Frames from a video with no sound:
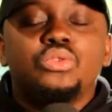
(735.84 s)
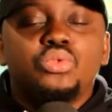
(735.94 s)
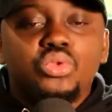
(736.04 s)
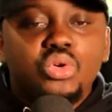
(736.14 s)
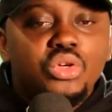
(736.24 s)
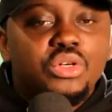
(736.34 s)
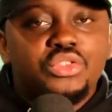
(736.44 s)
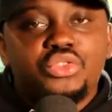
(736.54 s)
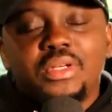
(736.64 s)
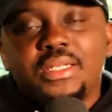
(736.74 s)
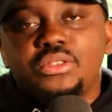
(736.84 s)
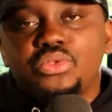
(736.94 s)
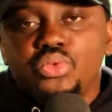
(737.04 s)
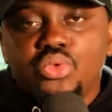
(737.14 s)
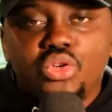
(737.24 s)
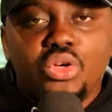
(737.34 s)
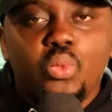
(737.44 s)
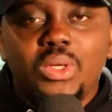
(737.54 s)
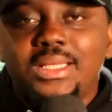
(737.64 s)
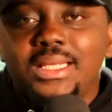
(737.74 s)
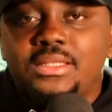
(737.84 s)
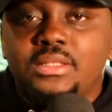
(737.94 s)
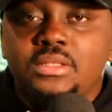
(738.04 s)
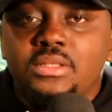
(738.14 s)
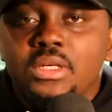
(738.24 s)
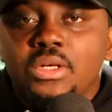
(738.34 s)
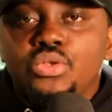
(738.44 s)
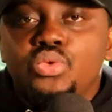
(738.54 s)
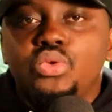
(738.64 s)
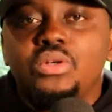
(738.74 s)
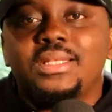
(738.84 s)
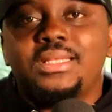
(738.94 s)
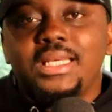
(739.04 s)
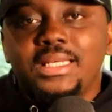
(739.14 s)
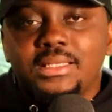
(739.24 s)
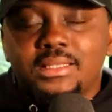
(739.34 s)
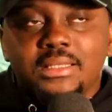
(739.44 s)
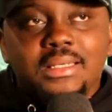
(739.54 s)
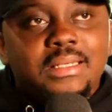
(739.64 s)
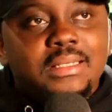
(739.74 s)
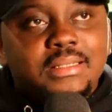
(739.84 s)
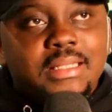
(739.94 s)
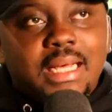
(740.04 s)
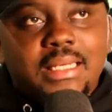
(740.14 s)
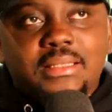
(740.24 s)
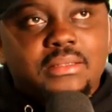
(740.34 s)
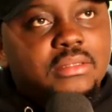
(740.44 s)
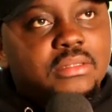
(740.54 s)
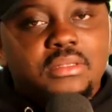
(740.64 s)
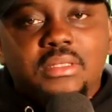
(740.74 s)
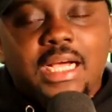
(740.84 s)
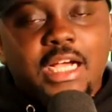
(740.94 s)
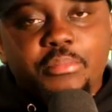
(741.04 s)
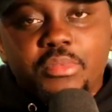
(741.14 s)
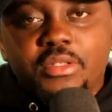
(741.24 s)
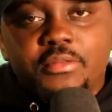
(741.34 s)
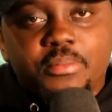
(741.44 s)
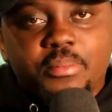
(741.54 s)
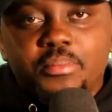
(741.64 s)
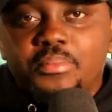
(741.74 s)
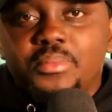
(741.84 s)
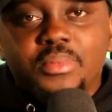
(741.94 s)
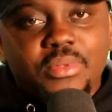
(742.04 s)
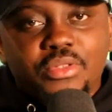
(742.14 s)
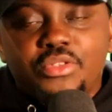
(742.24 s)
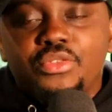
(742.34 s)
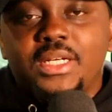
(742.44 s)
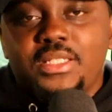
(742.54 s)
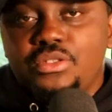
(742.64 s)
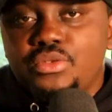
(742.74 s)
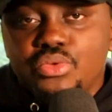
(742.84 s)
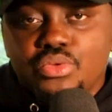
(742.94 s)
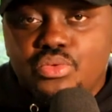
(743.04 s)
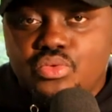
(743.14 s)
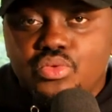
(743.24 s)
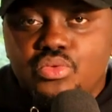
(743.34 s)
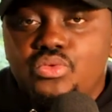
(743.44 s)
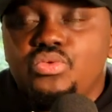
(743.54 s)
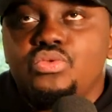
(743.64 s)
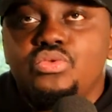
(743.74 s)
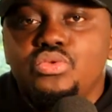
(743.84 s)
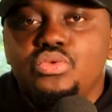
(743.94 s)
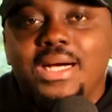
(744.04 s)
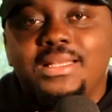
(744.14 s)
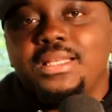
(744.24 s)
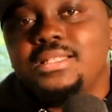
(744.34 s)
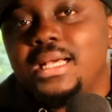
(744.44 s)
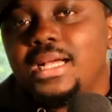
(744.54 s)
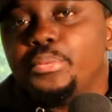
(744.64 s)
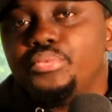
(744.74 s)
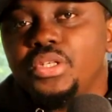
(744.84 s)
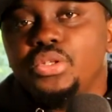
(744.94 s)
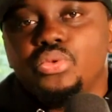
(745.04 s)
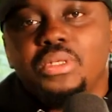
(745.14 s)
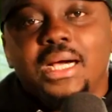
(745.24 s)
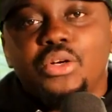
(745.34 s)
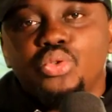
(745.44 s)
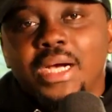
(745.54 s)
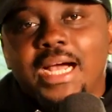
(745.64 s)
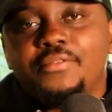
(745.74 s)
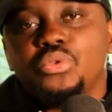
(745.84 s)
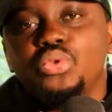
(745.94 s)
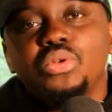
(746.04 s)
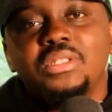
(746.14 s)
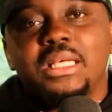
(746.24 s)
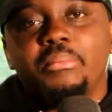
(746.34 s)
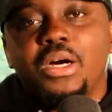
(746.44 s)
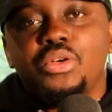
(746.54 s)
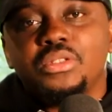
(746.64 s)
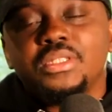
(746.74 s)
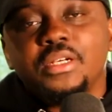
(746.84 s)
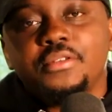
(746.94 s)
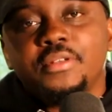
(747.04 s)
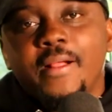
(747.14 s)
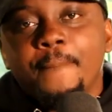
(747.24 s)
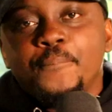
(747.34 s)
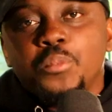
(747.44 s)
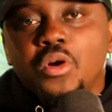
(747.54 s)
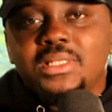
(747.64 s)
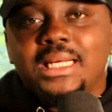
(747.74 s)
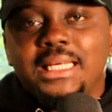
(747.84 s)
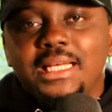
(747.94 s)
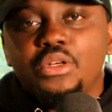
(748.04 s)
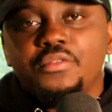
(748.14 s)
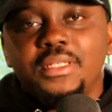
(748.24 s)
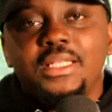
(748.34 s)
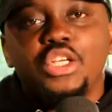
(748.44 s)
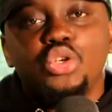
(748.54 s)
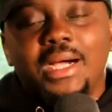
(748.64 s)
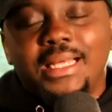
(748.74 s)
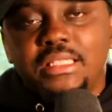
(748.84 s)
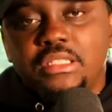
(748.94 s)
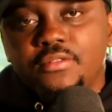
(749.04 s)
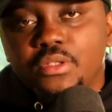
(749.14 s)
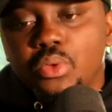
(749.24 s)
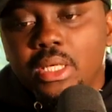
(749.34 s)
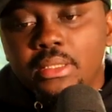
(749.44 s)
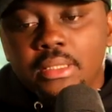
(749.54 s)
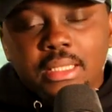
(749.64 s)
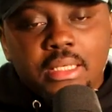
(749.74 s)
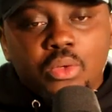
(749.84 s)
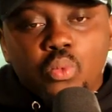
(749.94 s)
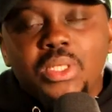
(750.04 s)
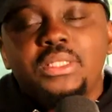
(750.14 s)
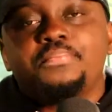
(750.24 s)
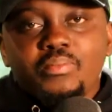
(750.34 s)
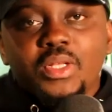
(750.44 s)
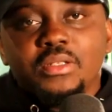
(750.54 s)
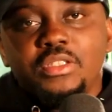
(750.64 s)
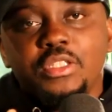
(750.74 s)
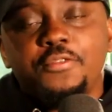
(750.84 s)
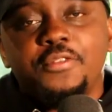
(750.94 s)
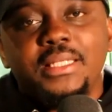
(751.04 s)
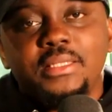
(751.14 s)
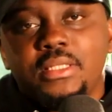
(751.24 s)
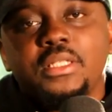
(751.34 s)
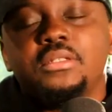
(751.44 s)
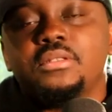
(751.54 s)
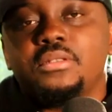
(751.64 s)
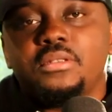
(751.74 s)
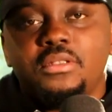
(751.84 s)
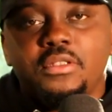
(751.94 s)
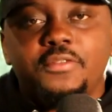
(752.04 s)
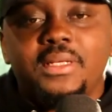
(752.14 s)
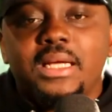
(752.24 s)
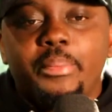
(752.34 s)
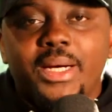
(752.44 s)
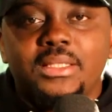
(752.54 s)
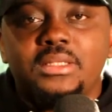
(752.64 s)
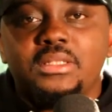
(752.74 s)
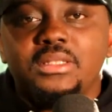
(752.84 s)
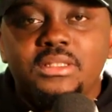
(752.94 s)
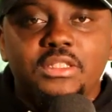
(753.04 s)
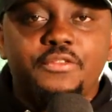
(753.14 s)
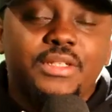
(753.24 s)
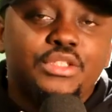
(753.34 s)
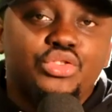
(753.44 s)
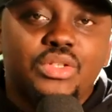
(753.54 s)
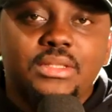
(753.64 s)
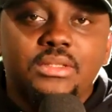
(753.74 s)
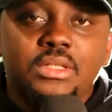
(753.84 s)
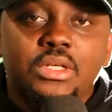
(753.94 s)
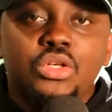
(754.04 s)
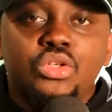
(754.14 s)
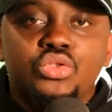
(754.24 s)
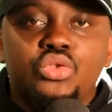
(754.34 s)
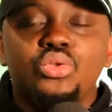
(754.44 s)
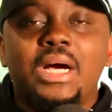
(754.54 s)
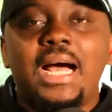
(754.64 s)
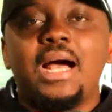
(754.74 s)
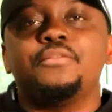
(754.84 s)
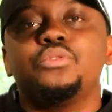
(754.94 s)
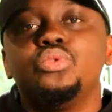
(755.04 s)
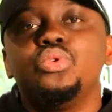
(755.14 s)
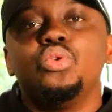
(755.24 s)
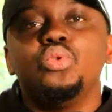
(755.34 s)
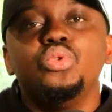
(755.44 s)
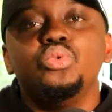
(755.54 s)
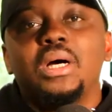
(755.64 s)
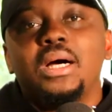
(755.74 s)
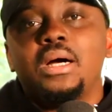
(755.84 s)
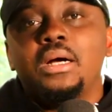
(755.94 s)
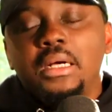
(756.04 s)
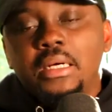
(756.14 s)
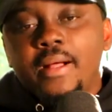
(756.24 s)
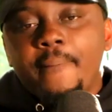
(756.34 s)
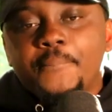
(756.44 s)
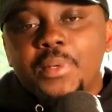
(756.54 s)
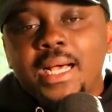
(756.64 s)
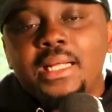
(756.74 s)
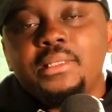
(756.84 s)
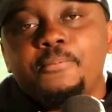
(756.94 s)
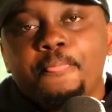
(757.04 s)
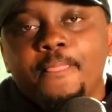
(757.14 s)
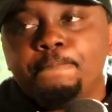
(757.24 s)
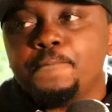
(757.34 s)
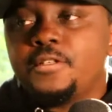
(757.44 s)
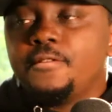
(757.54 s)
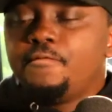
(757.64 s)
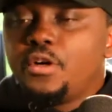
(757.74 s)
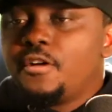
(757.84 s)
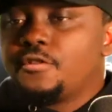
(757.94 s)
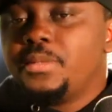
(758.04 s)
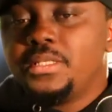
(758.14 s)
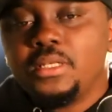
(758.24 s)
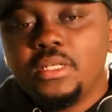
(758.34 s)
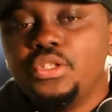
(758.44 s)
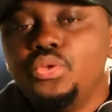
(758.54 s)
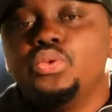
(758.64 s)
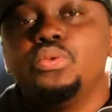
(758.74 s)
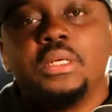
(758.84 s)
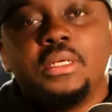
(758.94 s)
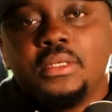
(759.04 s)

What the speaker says: to know your strengths, to know your weaknesses, to know the things that can be threats to you and things that can bring you down. You have to know this about yourself, because at the end of the day, you are an individual with different skills, different capacities, different strengths. So you have to know who you are, and this involves basically you